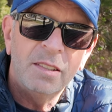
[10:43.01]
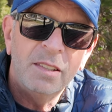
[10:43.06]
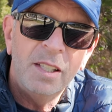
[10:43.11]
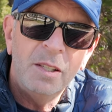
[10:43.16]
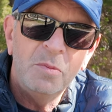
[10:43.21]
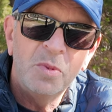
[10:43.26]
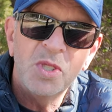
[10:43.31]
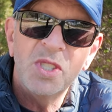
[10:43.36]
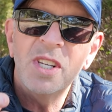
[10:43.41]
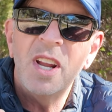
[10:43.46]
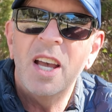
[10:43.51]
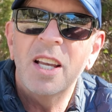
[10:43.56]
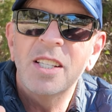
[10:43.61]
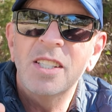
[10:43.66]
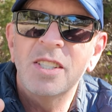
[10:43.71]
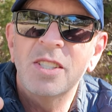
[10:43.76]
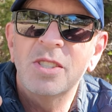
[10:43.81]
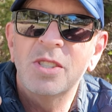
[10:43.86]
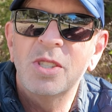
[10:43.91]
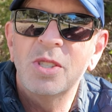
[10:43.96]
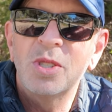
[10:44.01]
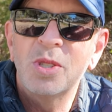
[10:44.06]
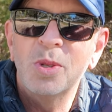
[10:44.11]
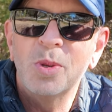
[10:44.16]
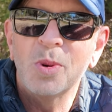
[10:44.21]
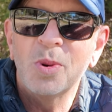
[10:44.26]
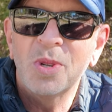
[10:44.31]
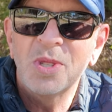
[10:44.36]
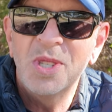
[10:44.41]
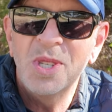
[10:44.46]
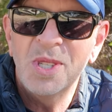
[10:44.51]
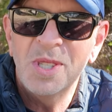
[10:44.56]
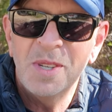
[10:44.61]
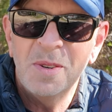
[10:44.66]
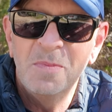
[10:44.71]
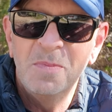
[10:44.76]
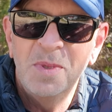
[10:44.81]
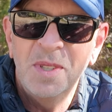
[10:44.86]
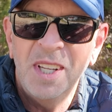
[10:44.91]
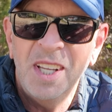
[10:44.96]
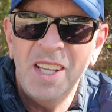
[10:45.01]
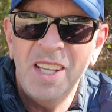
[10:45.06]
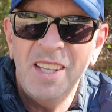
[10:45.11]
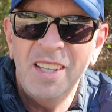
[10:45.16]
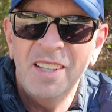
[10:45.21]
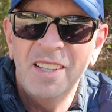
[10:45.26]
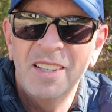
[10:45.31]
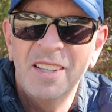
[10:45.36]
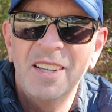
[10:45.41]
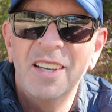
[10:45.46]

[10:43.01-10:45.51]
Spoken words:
it was nice to talk to somebody